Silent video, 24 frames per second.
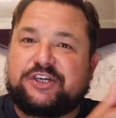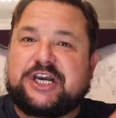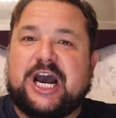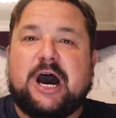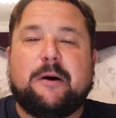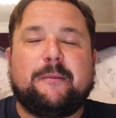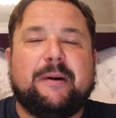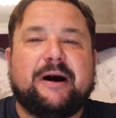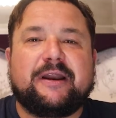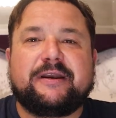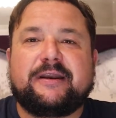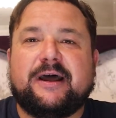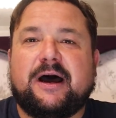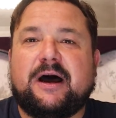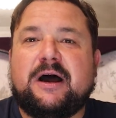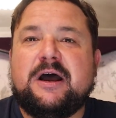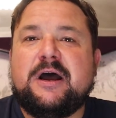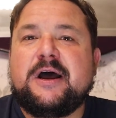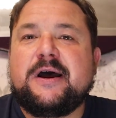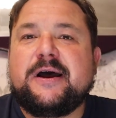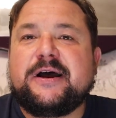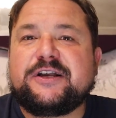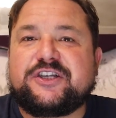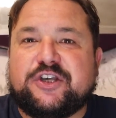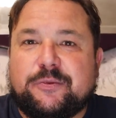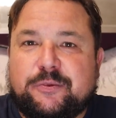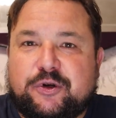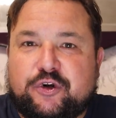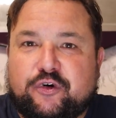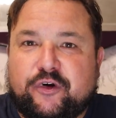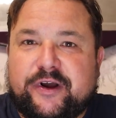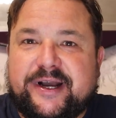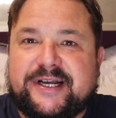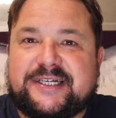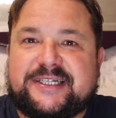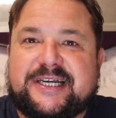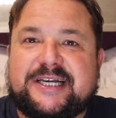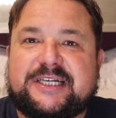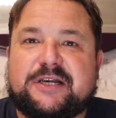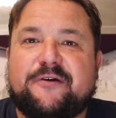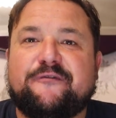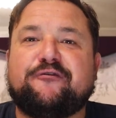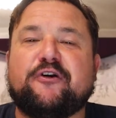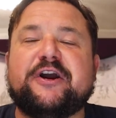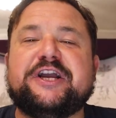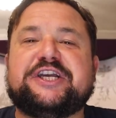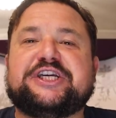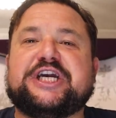He's come under some criticism.
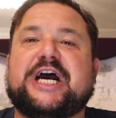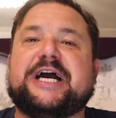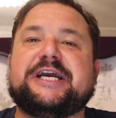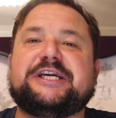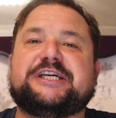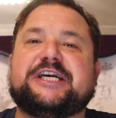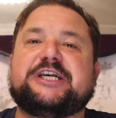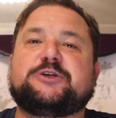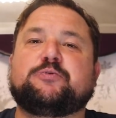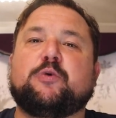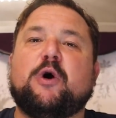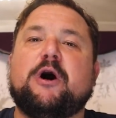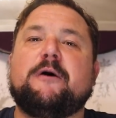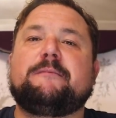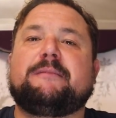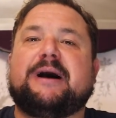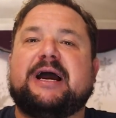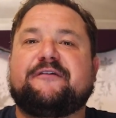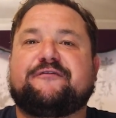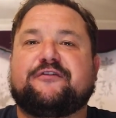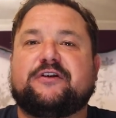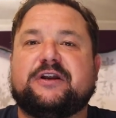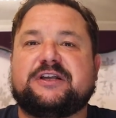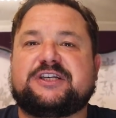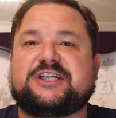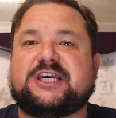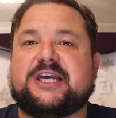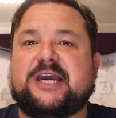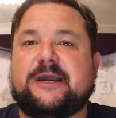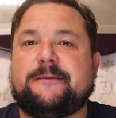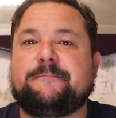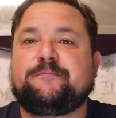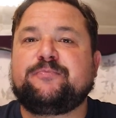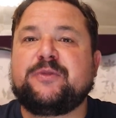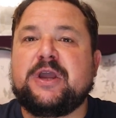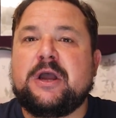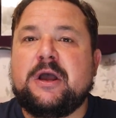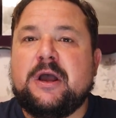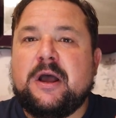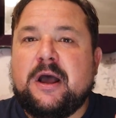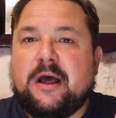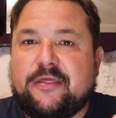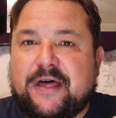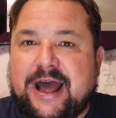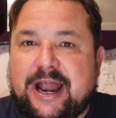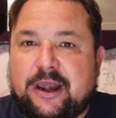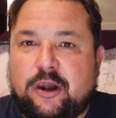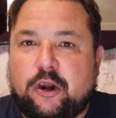Three changes were made for the team
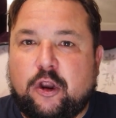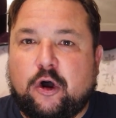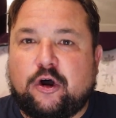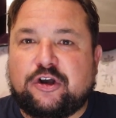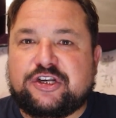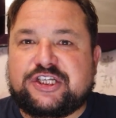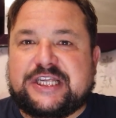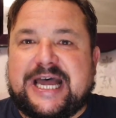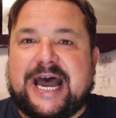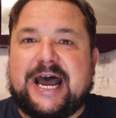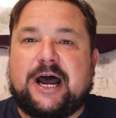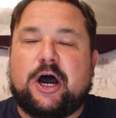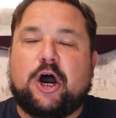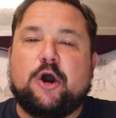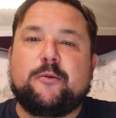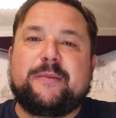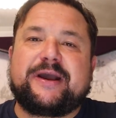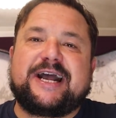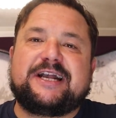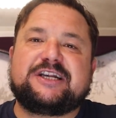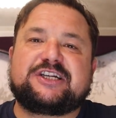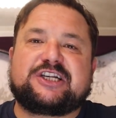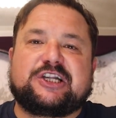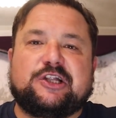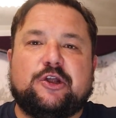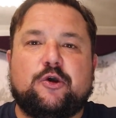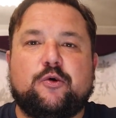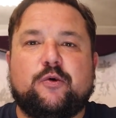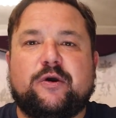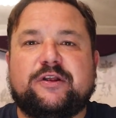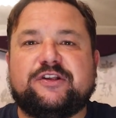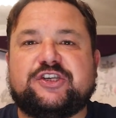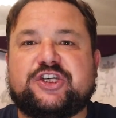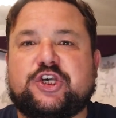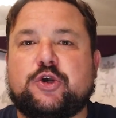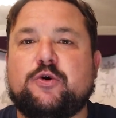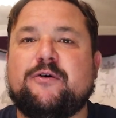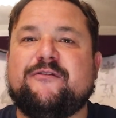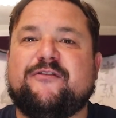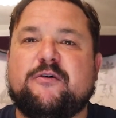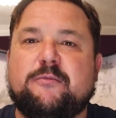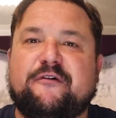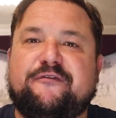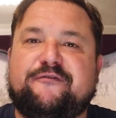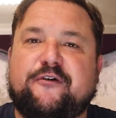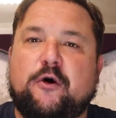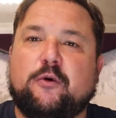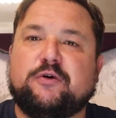that lost at home against Luton. Two of
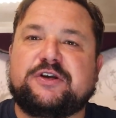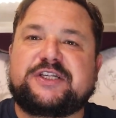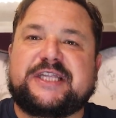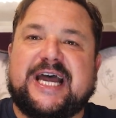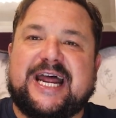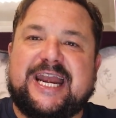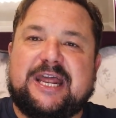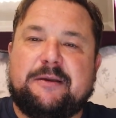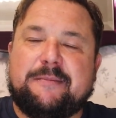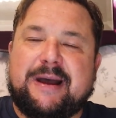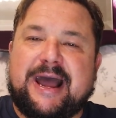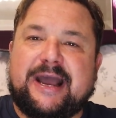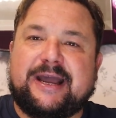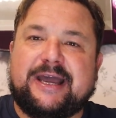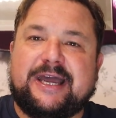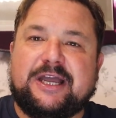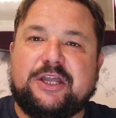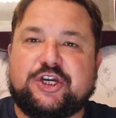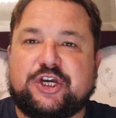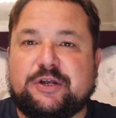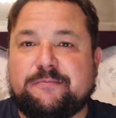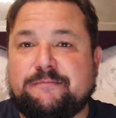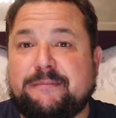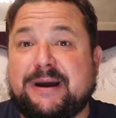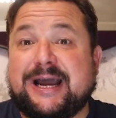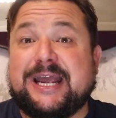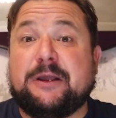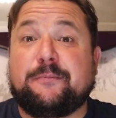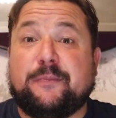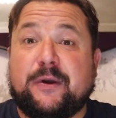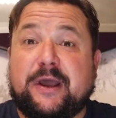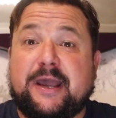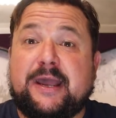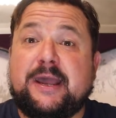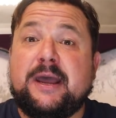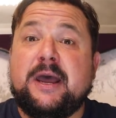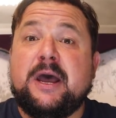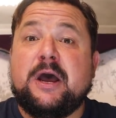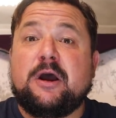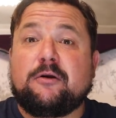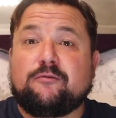them were false. Danny Mack injured, maybe.